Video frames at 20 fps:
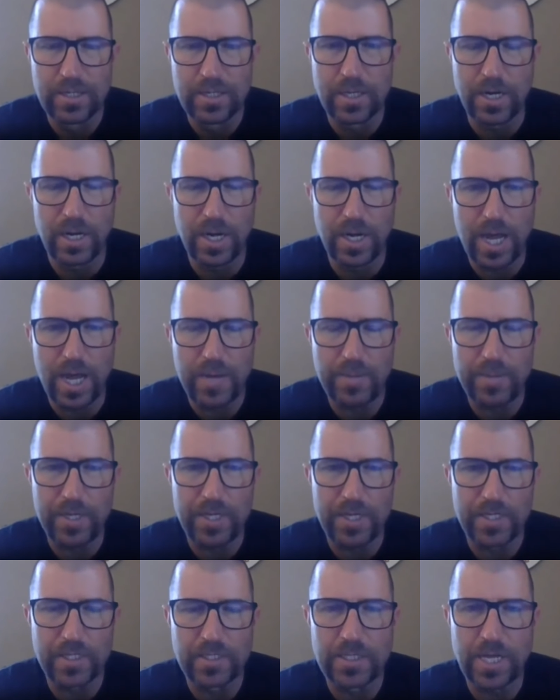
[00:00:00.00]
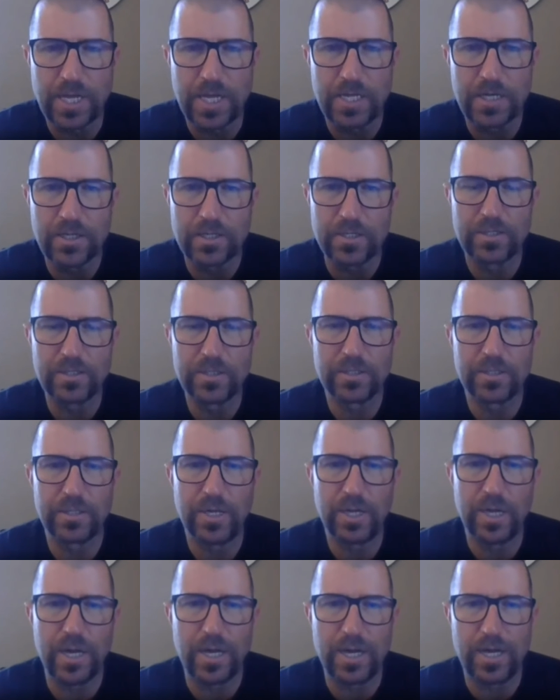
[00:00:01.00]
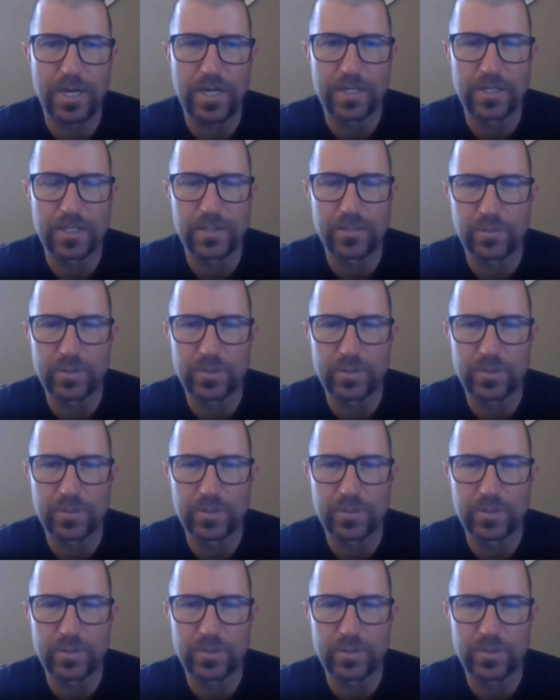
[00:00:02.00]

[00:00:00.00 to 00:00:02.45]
Amy and Dale, and